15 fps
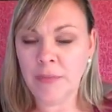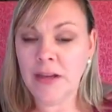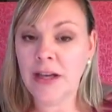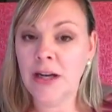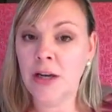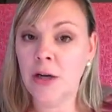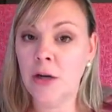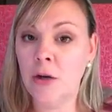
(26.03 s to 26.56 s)
And
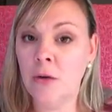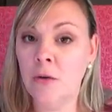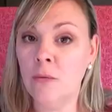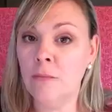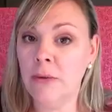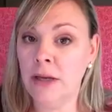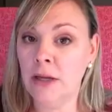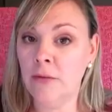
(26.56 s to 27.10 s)
I know
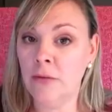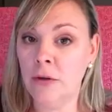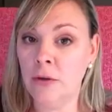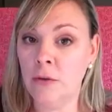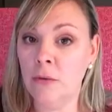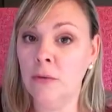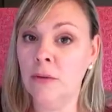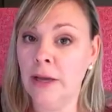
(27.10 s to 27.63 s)
many of
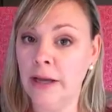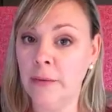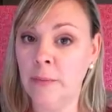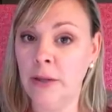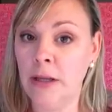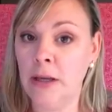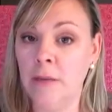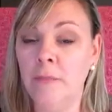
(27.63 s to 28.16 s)
you, like
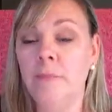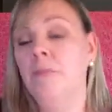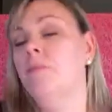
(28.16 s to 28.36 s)
me,